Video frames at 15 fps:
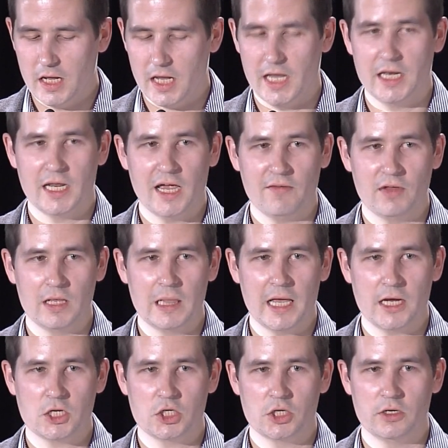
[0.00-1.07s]
and having
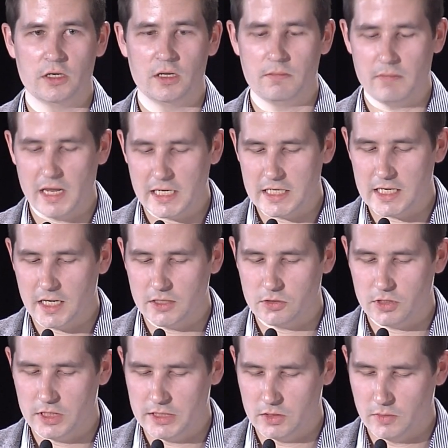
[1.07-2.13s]
lectured in many
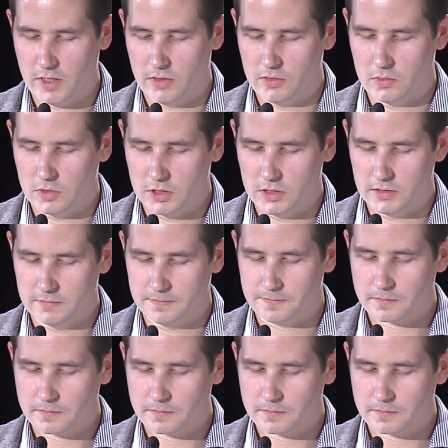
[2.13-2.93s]
countries around the world.